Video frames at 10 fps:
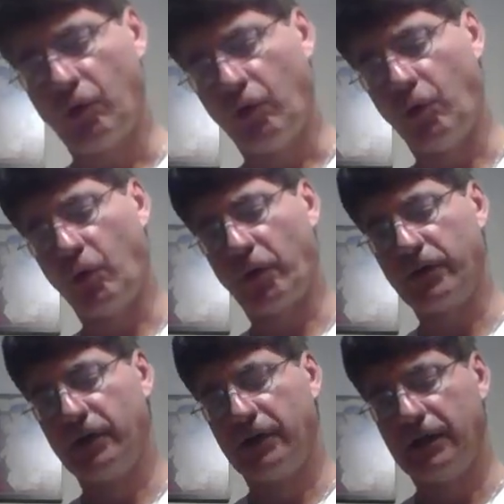
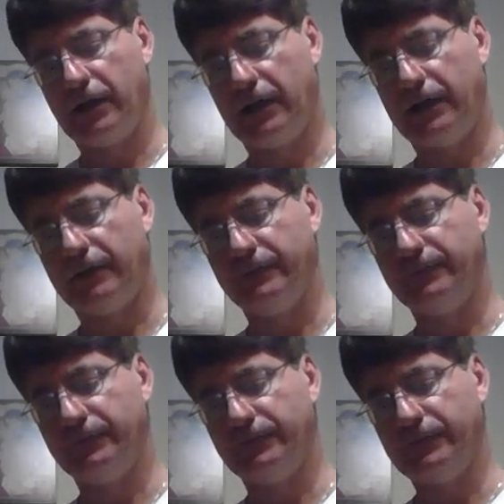or
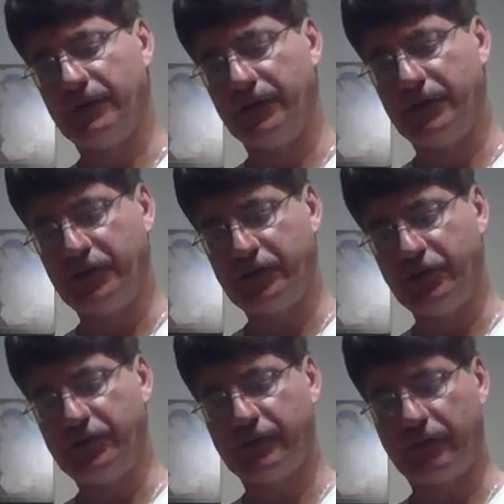the
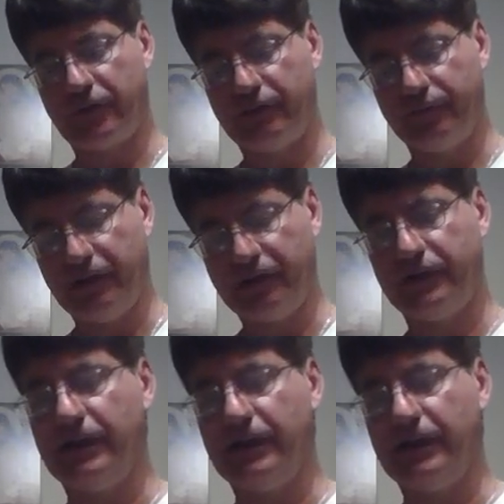juice of the red beets.